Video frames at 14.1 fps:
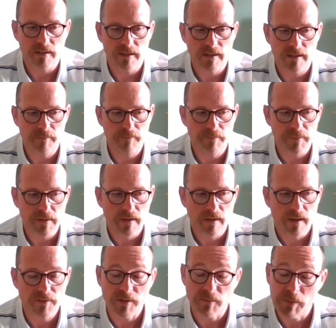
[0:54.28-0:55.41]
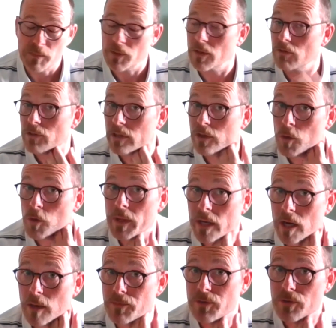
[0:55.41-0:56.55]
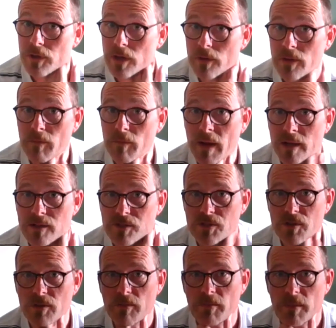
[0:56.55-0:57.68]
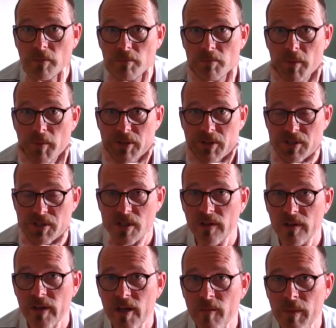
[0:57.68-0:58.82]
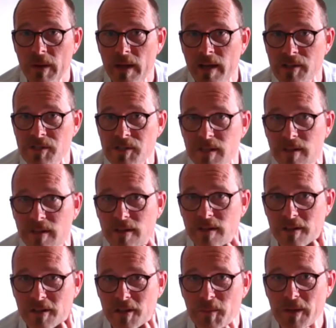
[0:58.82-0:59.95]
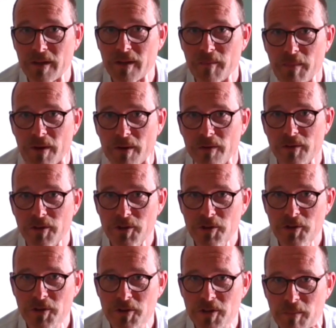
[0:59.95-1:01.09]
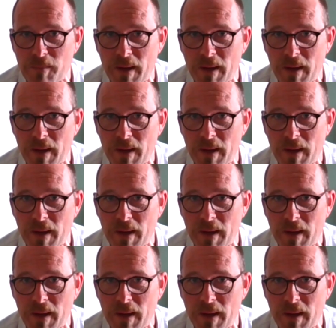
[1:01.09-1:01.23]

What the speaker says: I think people are really opening up to now in their minds. So maybe just start there by asking a little bit about you, your